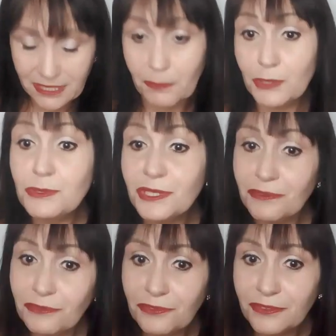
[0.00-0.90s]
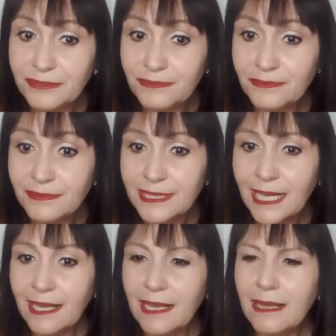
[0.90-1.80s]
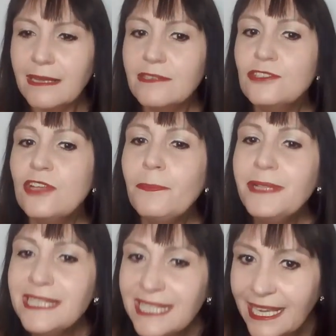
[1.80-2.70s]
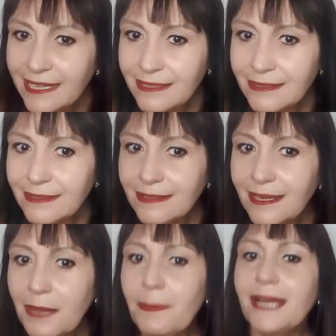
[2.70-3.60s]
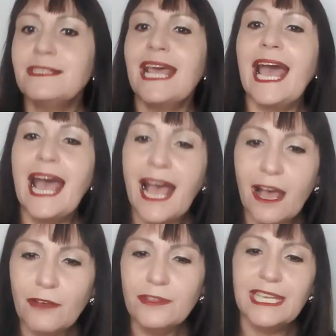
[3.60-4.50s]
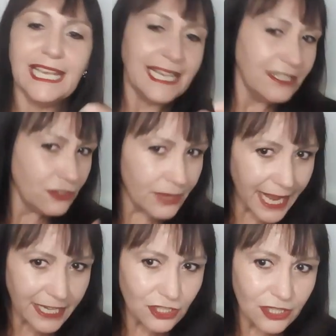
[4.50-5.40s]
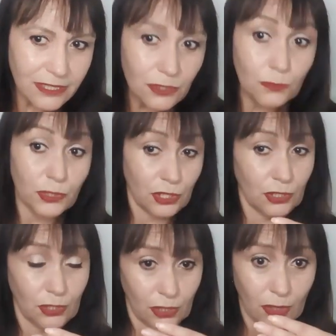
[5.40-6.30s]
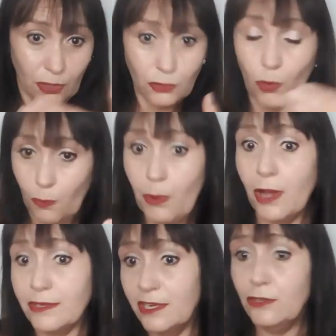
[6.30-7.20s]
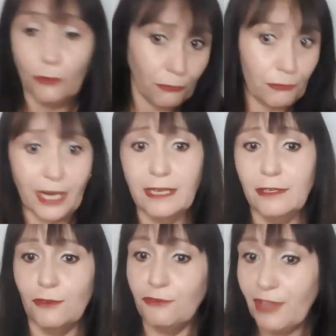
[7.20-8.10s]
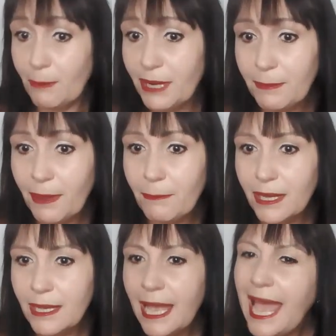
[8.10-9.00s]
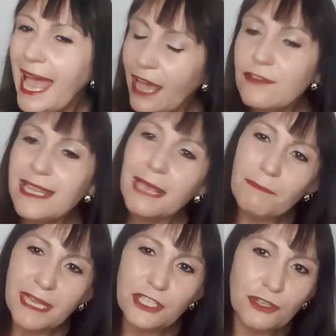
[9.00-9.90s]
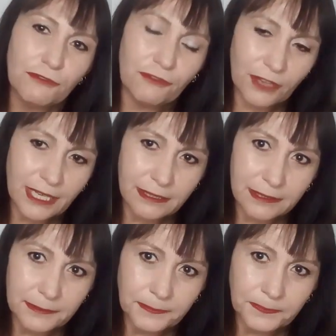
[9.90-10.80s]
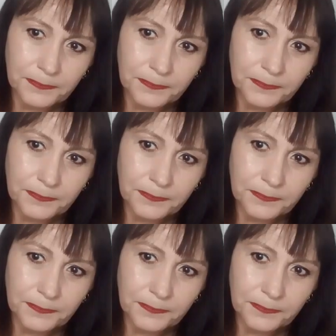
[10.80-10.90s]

abusive, stop and think about how the interactions with your partner, your friend, your family member, how that makes you feel.